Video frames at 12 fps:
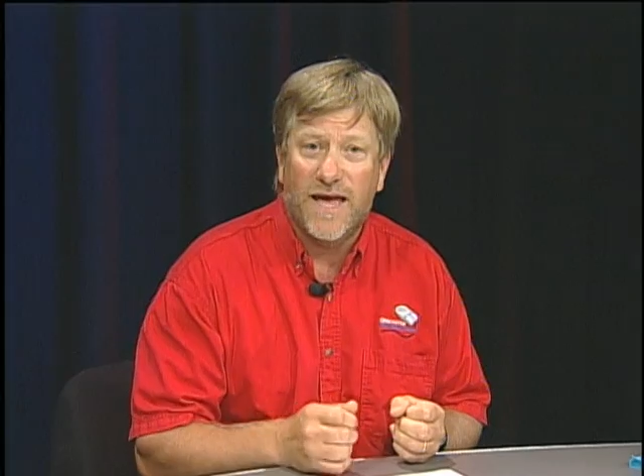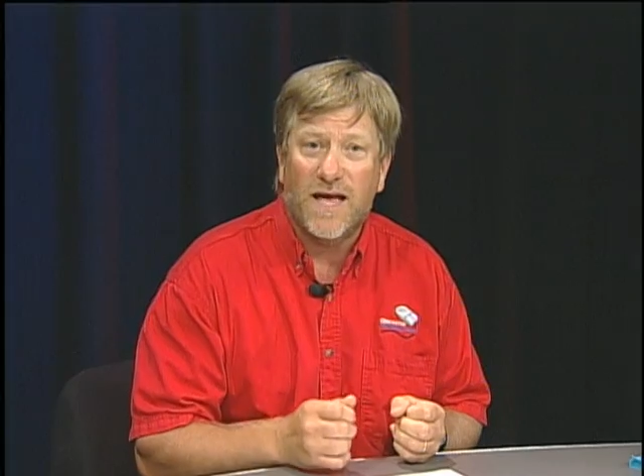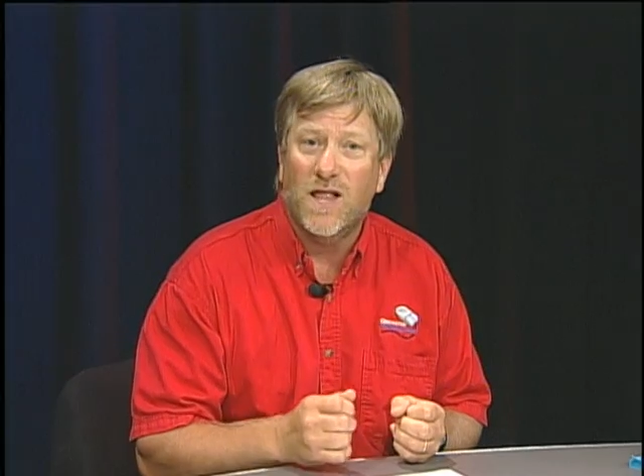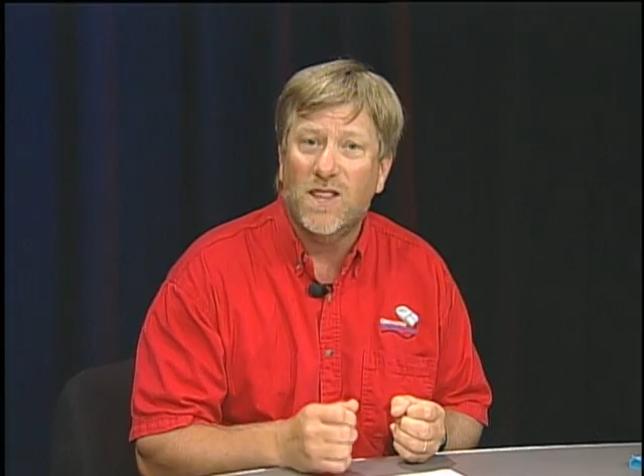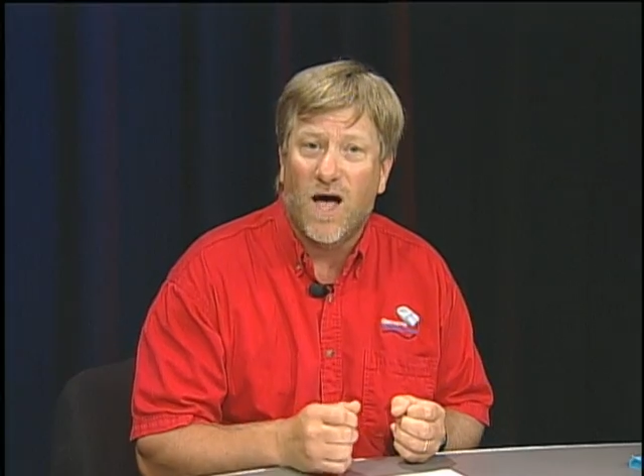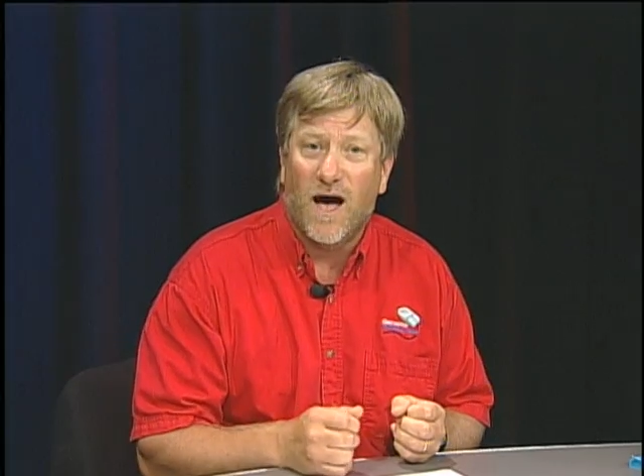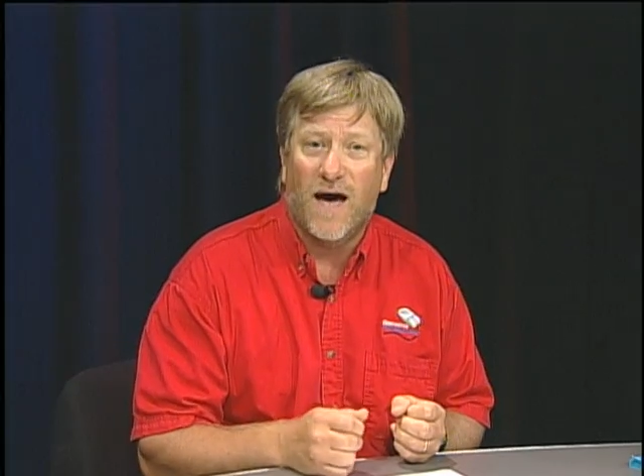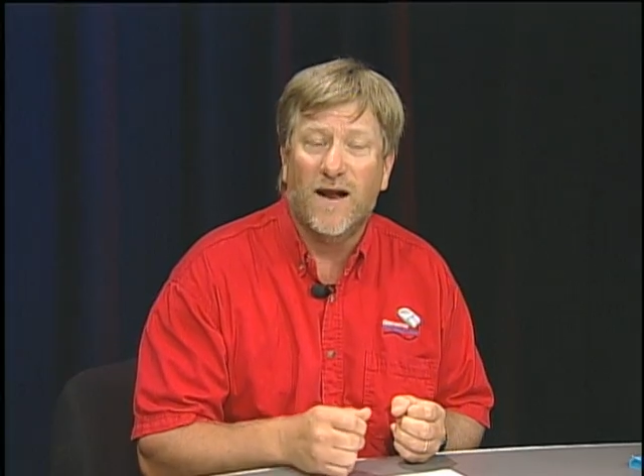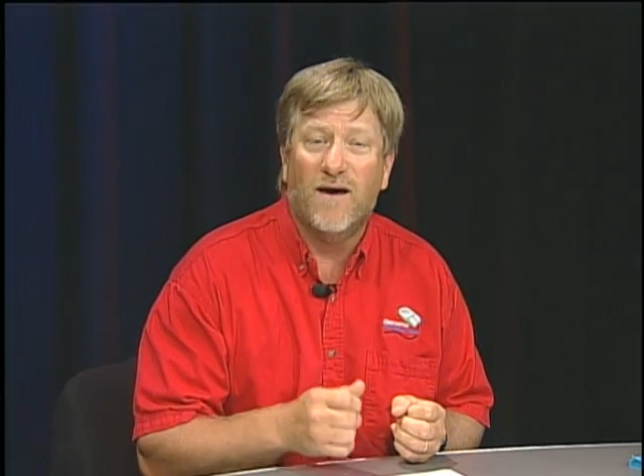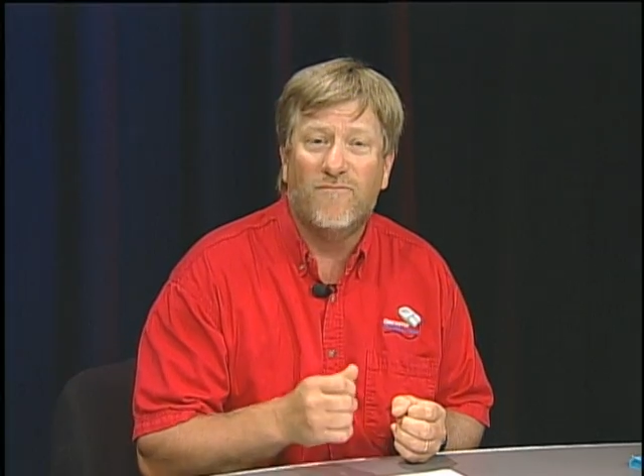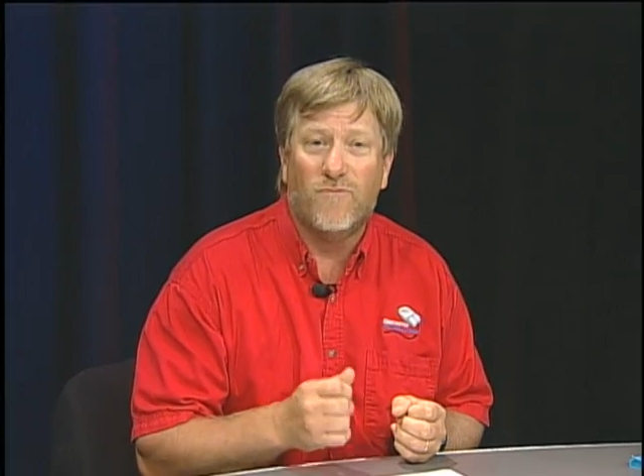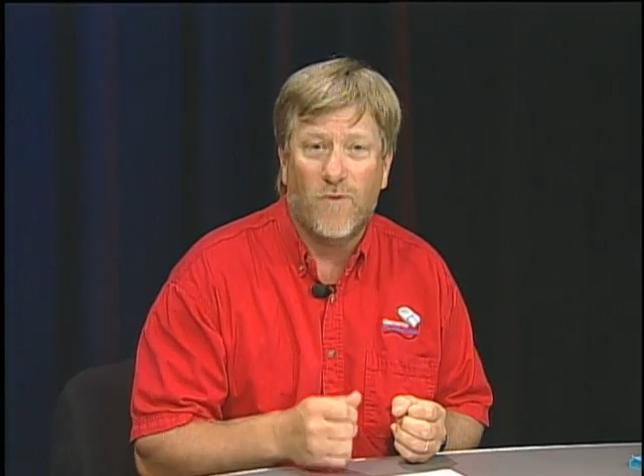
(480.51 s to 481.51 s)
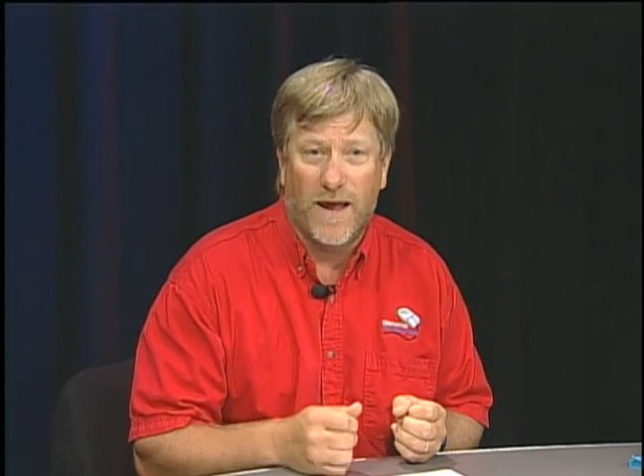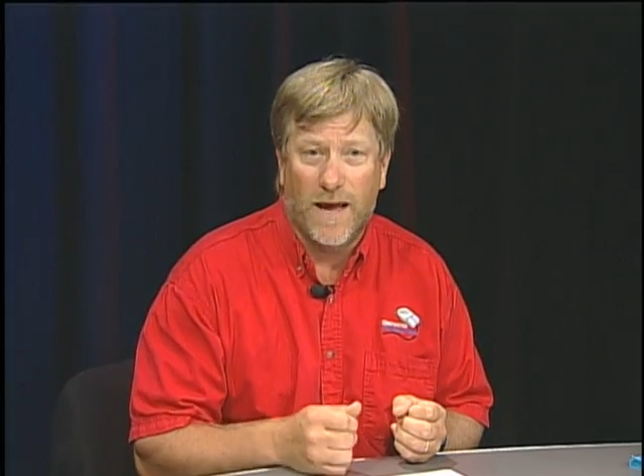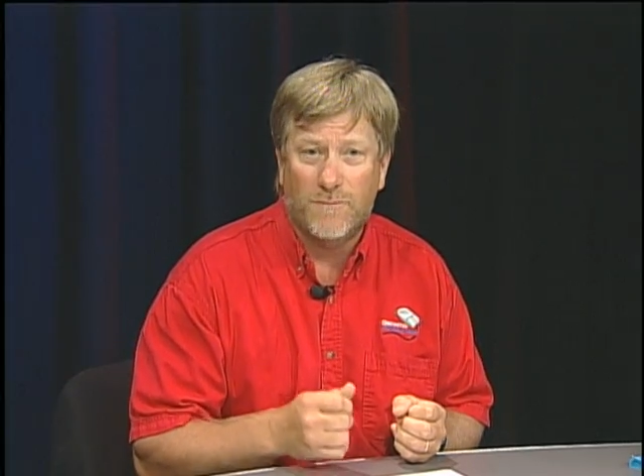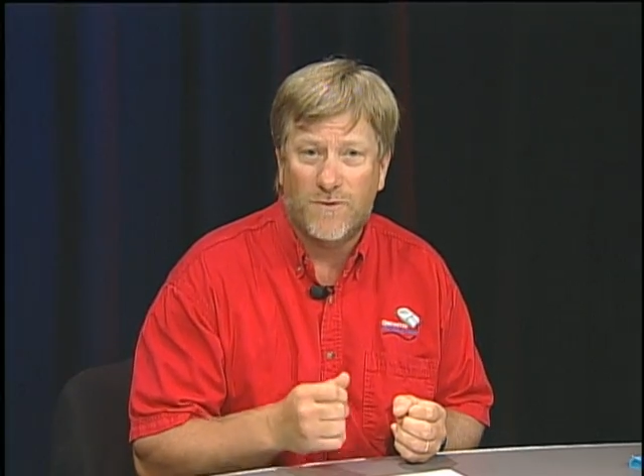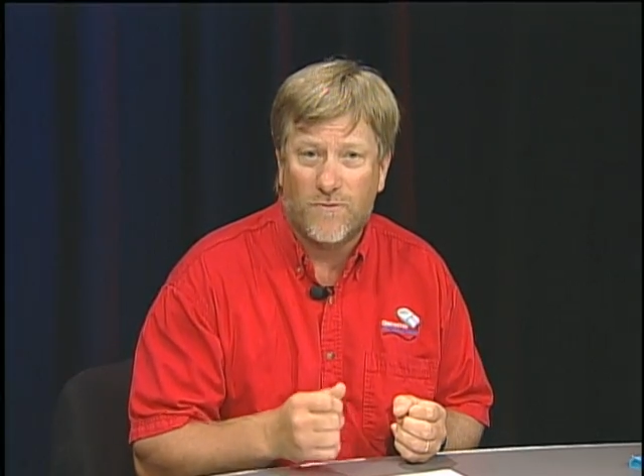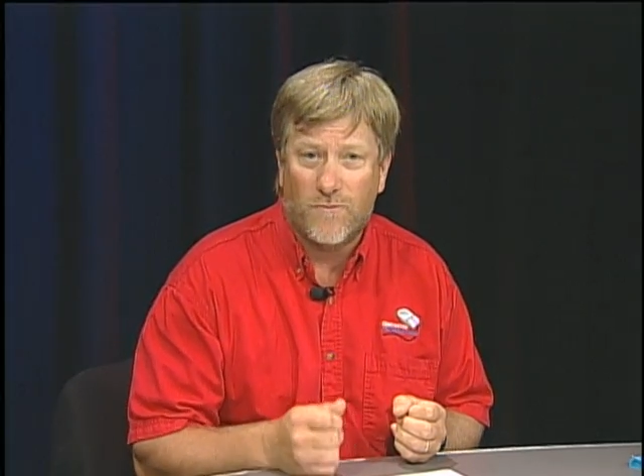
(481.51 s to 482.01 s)
a lot of
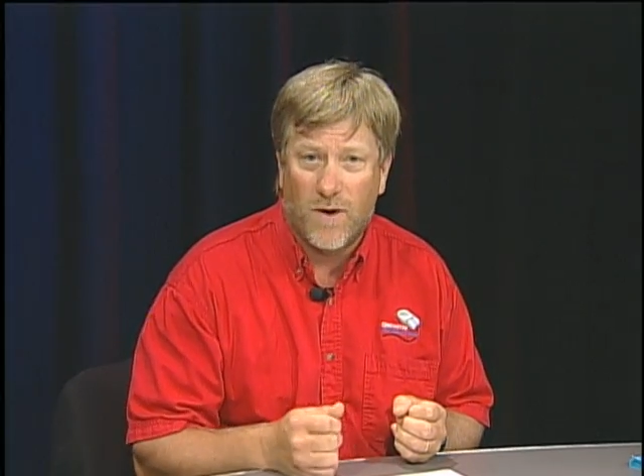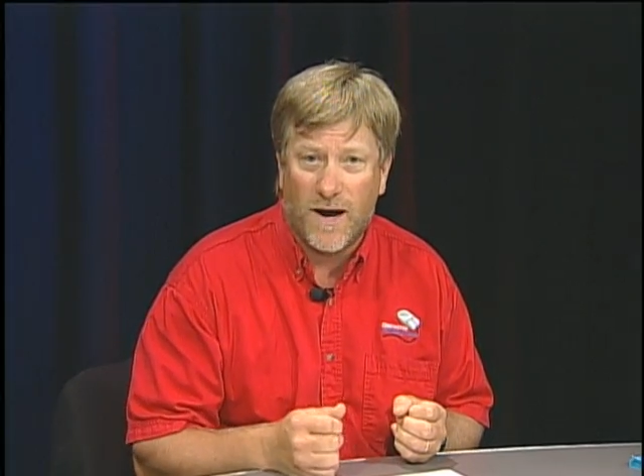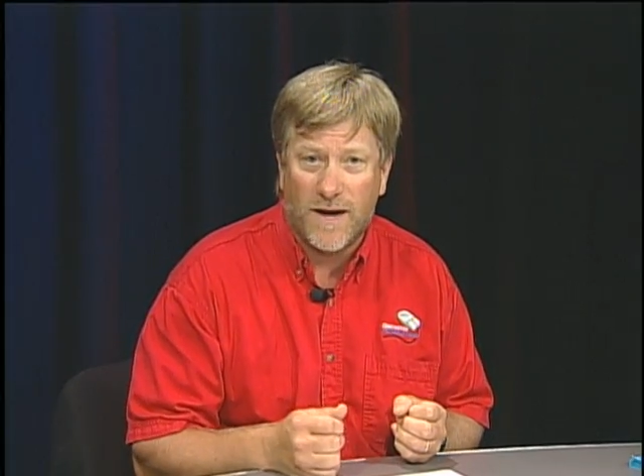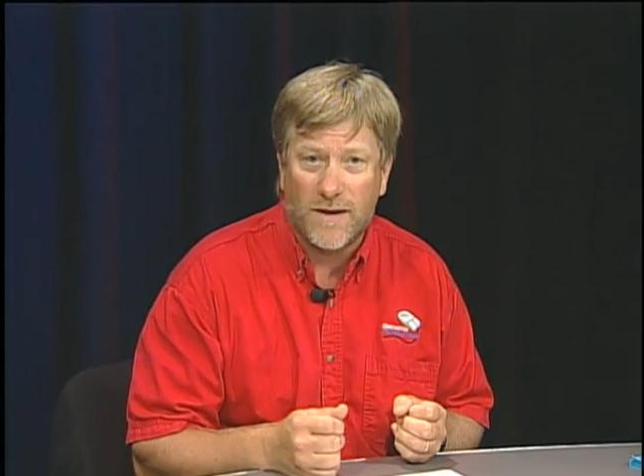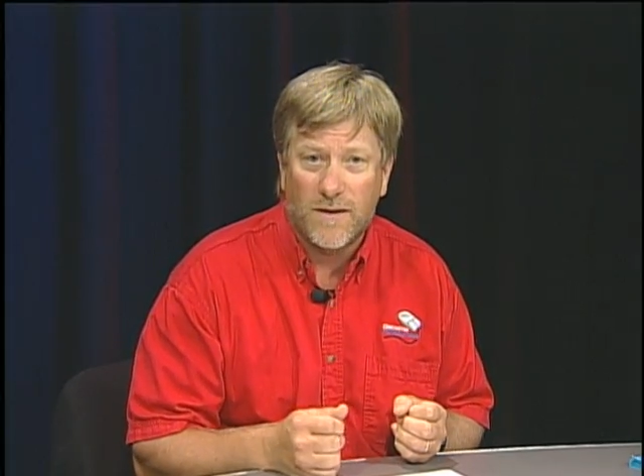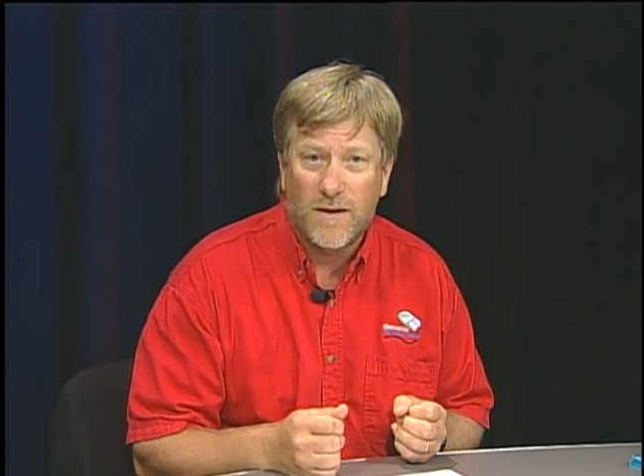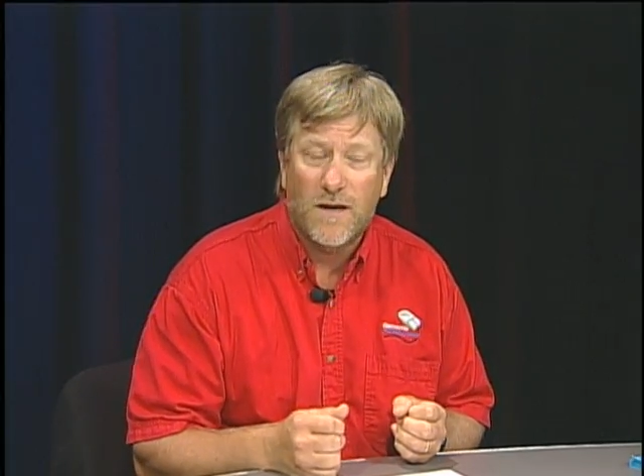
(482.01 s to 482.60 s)
RAM to run.